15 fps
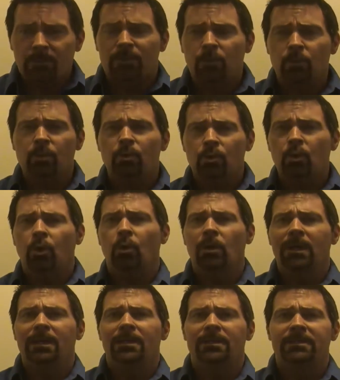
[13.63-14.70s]
But the real
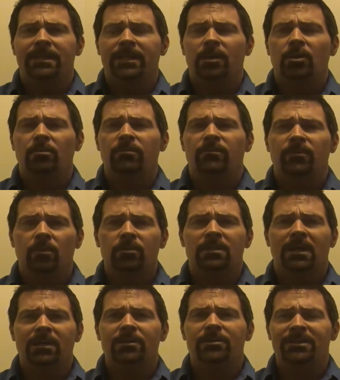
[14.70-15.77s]
goal is to help
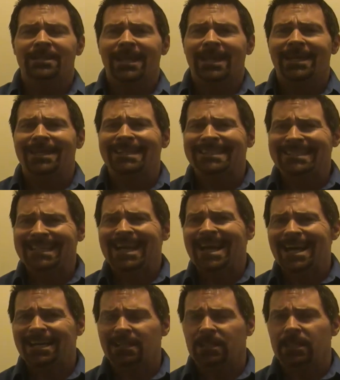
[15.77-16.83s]
folks understand
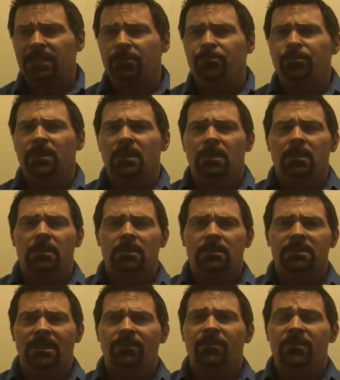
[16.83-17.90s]
exactly
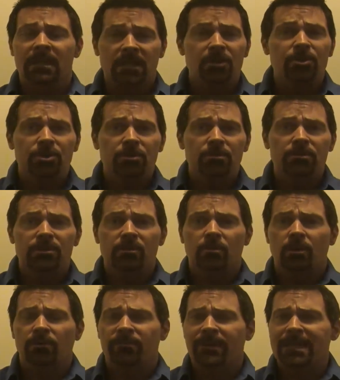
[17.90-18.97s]
some of the issues
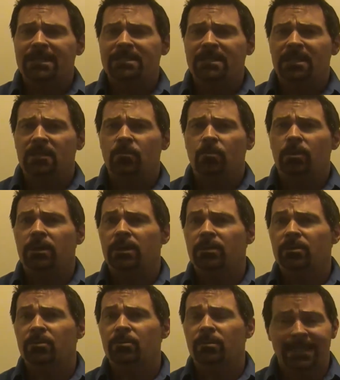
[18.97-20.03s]
that we're facing
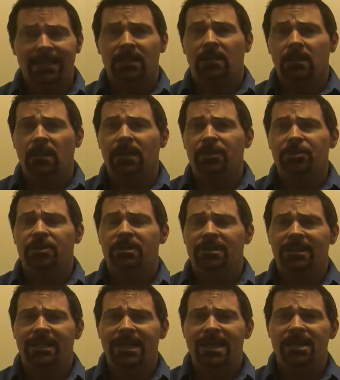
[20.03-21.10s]
with data
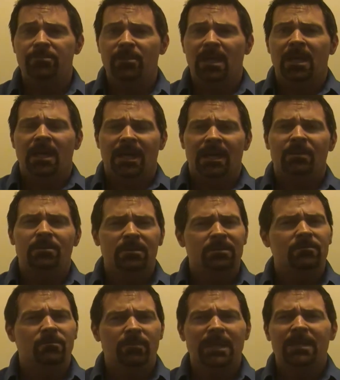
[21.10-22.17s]
collection today,
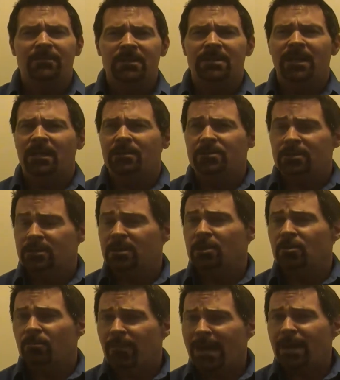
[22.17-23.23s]
and many of the challenges
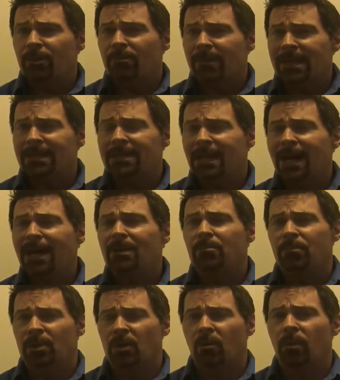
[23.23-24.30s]
that you may or may
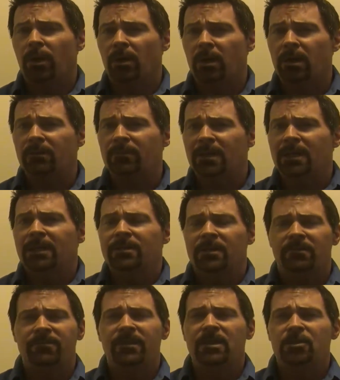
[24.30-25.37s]
not be aware of
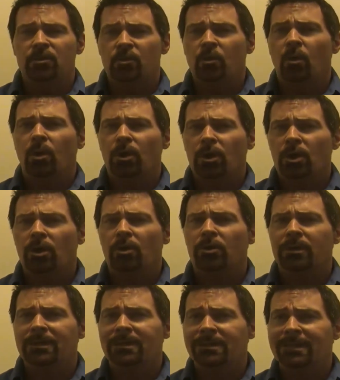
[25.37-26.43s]
that face your
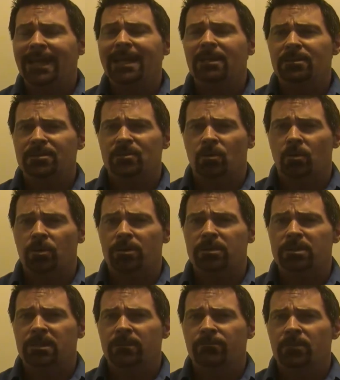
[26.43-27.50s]
current data
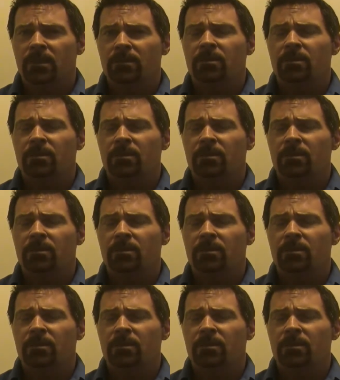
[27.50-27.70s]
source